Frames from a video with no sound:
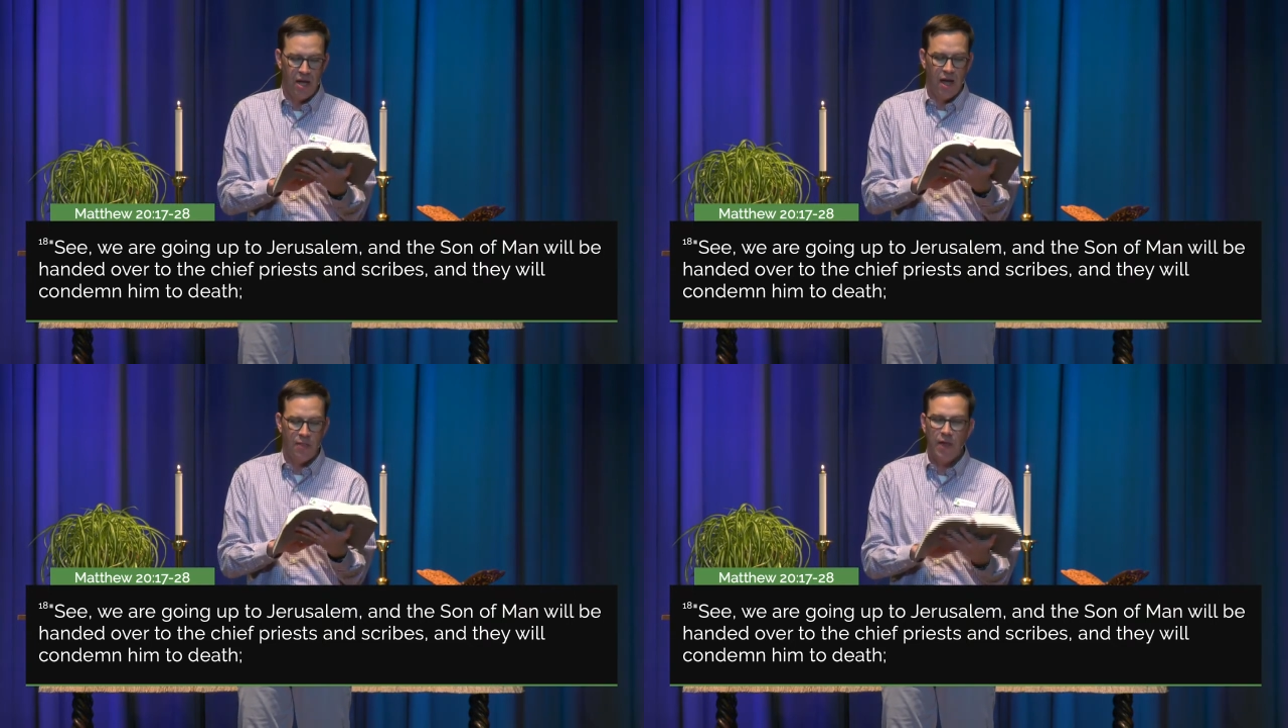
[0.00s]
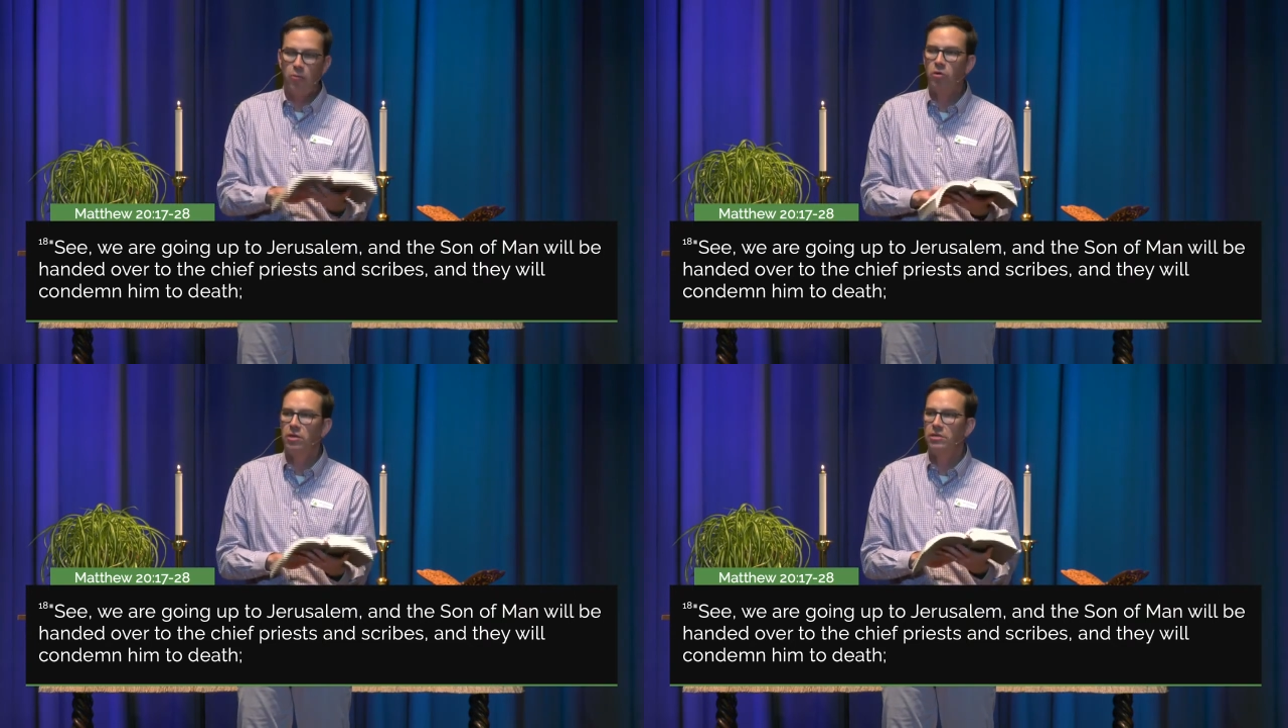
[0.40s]
and they
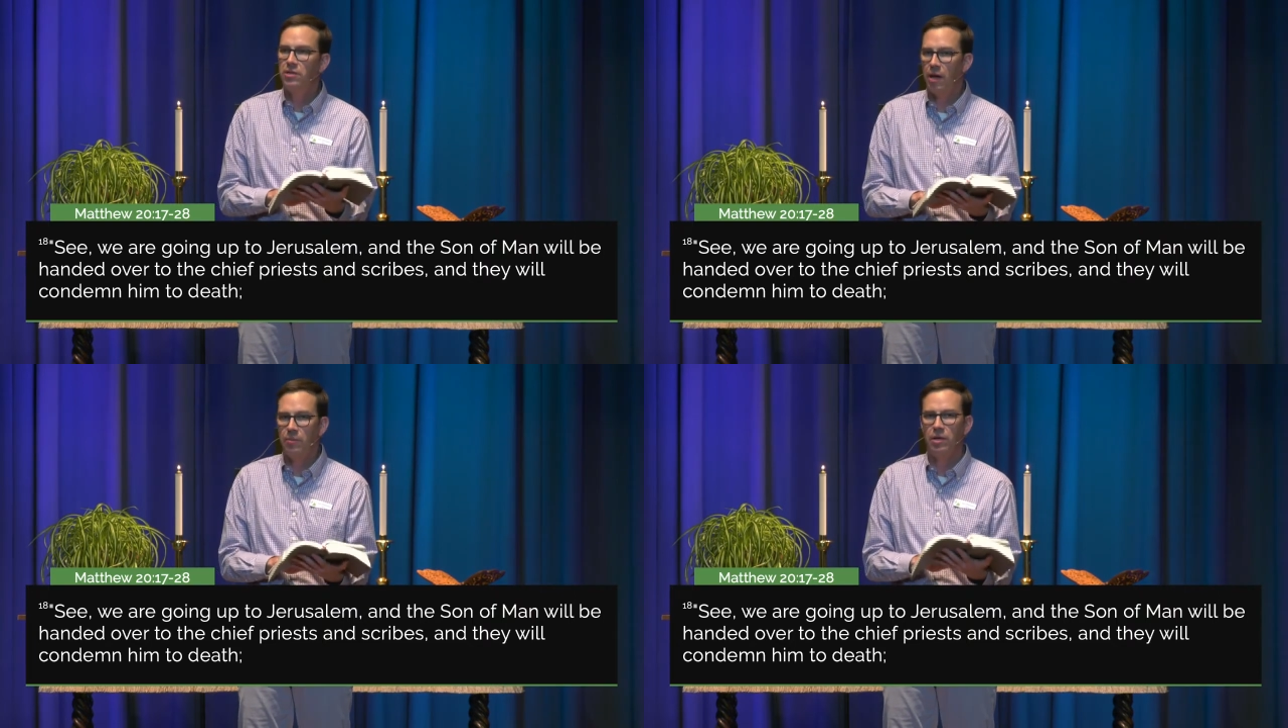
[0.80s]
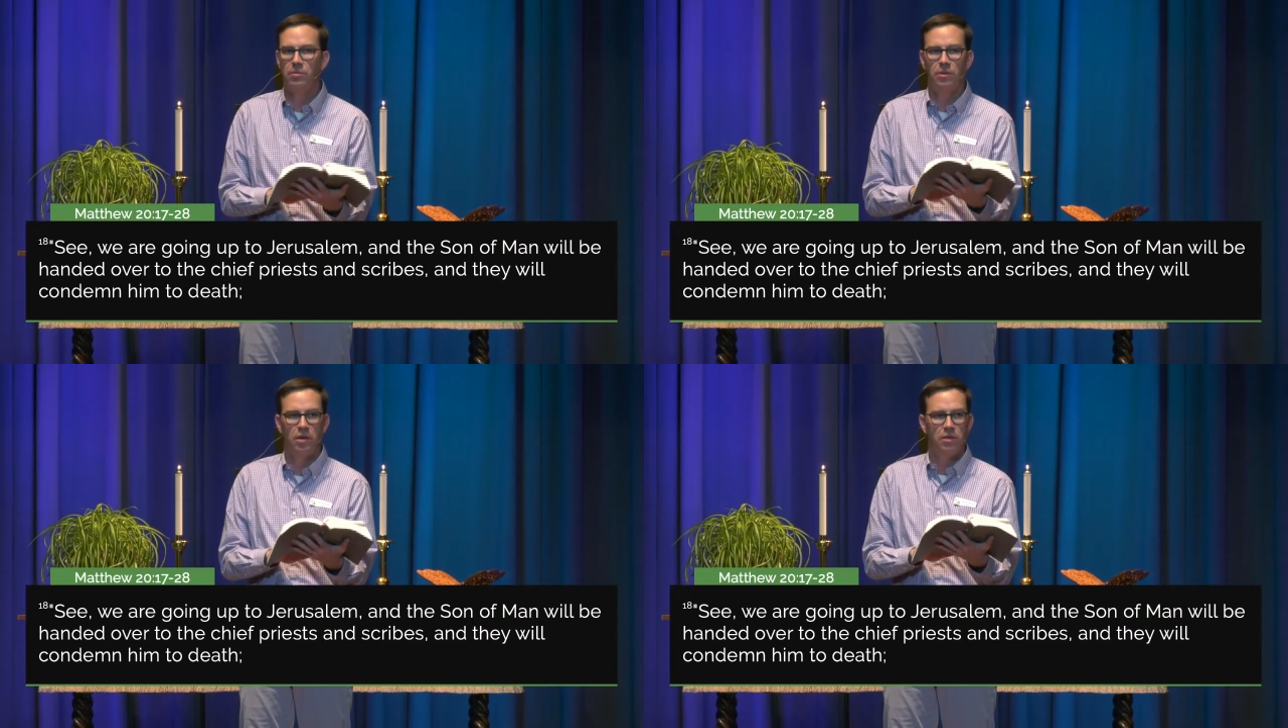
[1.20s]
will condemn
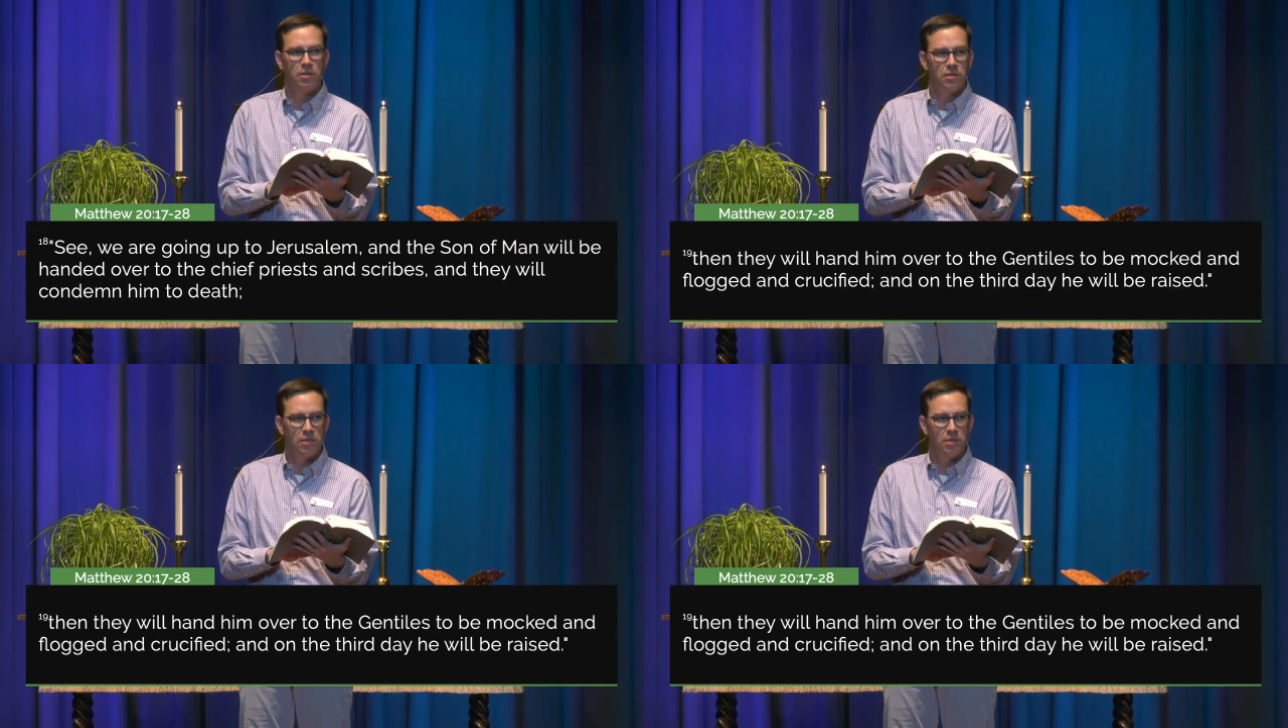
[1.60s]
him to